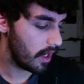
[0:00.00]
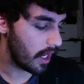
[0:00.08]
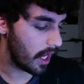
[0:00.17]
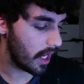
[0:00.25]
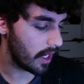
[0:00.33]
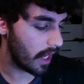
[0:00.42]

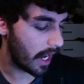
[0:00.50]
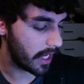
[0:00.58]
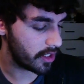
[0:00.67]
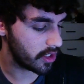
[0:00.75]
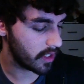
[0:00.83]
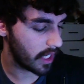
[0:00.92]
And I
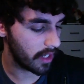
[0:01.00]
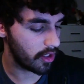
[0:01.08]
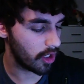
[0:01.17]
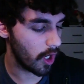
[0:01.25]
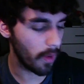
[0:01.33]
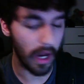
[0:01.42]
just had to
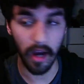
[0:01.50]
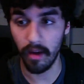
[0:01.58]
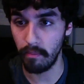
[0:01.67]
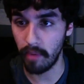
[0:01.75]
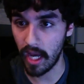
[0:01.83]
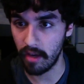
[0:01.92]
go out
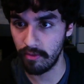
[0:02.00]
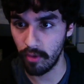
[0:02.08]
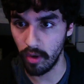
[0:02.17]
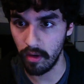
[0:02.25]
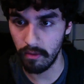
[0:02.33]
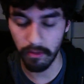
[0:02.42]
and buy
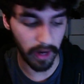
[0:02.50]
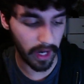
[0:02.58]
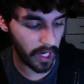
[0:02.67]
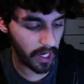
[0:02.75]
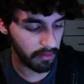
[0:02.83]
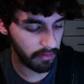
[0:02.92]
4 and
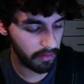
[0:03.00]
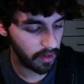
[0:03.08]
5.